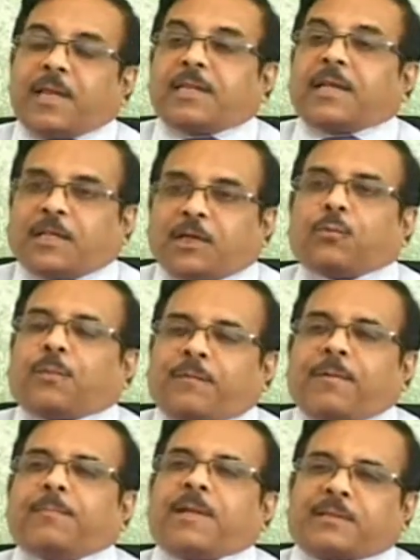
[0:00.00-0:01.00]
there is nothing to
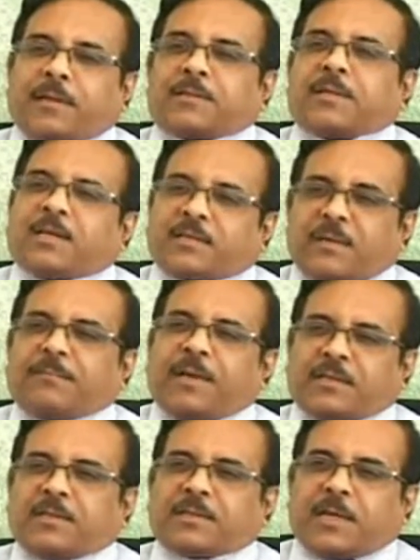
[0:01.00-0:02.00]
prevent breast cancer except
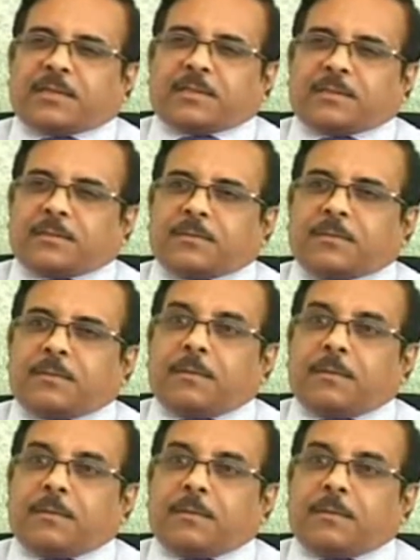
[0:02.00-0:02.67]
exercises.